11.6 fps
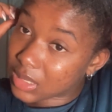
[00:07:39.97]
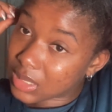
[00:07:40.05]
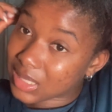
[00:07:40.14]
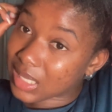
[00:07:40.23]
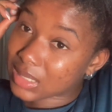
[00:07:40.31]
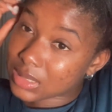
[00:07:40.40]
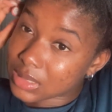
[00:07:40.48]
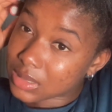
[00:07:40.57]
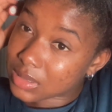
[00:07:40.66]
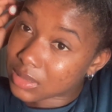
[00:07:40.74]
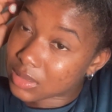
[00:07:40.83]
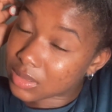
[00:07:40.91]
that
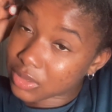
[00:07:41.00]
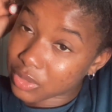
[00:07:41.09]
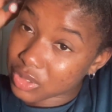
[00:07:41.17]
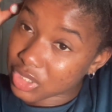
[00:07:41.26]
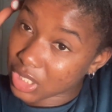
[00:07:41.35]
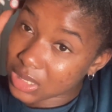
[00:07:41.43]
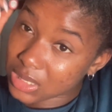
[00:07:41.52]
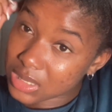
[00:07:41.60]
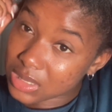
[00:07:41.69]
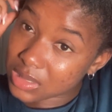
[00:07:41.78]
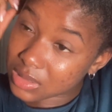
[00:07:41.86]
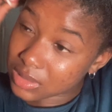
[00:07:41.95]
you're
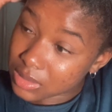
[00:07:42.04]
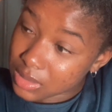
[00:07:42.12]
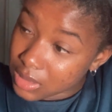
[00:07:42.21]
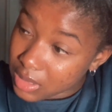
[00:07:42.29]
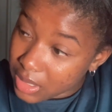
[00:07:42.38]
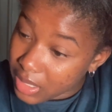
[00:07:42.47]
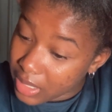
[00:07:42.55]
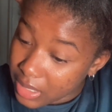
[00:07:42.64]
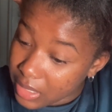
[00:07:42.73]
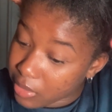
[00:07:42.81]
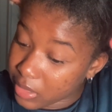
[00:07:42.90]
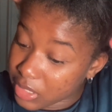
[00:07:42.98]
jealous, and
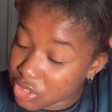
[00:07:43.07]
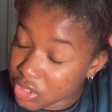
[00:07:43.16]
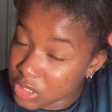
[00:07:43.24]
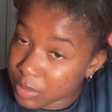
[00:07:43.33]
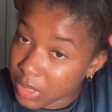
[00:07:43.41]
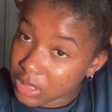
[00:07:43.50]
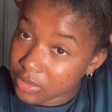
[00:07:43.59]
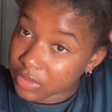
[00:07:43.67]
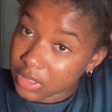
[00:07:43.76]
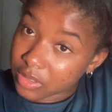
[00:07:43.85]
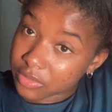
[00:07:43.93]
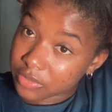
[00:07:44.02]
they're introspective
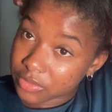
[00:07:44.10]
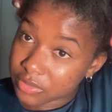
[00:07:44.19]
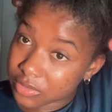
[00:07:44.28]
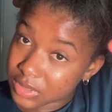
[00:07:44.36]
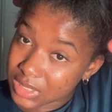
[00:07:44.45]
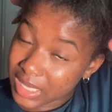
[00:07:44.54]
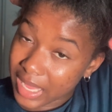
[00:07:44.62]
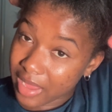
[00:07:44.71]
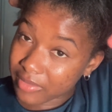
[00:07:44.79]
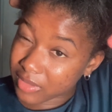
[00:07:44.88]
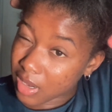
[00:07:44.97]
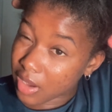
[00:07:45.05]
enough to have
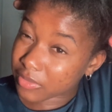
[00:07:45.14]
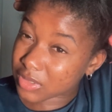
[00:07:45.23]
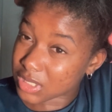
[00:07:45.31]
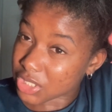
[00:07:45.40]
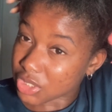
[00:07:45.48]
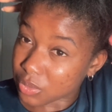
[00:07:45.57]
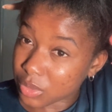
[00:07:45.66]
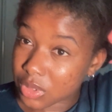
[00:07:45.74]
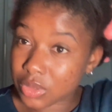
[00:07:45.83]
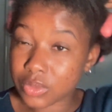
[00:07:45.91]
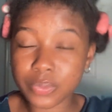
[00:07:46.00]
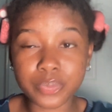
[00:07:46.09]
a conversation with
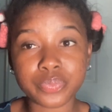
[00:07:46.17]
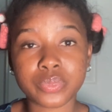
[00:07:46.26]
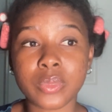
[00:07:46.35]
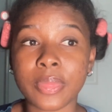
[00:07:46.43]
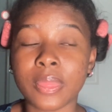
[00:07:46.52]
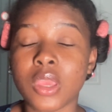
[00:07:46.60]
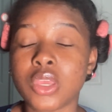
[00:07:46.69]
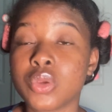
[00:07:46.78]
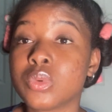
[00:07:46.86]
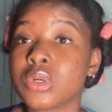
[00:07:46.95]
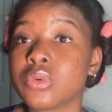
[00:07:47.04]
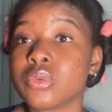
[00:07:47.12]
you,
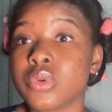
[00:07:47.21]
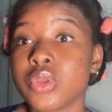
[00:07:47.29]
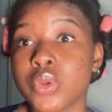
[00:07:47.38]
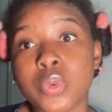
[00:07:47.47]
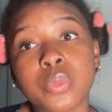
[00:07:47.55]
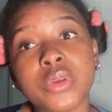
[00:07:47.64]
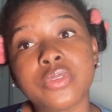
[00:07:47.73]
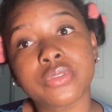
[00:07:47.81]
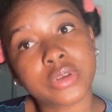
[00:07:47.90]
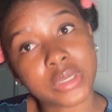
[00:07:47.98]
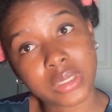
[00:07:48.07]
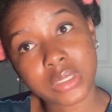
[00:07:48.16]
you will be
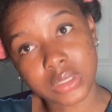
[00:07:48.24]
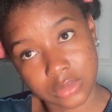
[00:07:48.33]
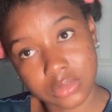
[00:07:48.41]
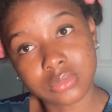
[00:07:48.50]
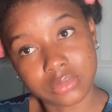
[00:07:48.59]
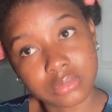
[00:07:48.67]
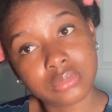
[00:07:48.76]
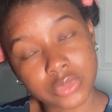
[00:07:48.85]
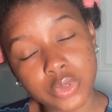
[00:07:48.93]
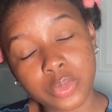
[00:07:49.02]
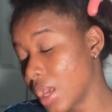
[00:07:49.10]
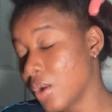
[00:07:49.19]
freed.
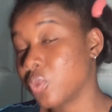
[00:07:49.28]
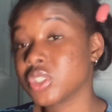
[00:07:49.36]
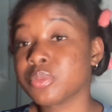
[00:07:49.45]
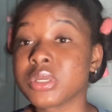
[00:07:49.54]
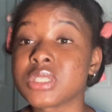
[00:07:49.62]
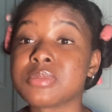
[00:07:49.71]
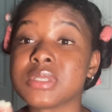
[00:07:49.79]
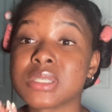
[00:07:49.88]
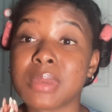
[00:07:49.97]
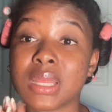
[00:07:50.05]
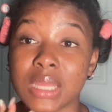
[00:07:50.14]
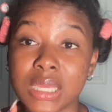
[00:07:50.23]
Which brings me to
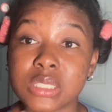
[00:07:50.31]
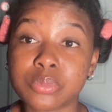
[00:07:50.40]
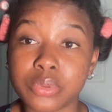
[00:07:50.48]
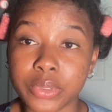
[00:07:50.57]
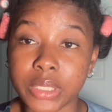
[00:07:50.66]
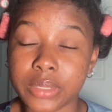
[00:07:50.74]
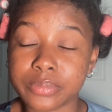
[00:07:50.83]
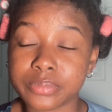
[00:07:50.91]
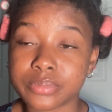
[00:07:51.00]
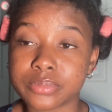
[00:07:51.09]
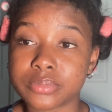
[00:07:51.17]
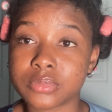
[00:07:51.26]
my last point,
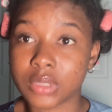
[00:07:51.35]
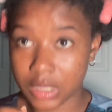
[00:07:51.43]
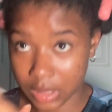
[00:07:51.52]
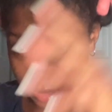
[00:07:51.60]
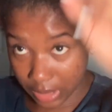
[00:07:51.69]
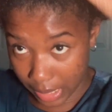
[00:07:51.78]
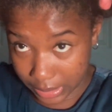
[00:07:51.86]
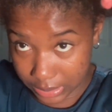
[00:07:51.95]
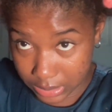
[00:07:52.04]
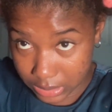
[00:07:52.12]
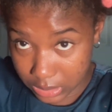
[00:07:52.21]
that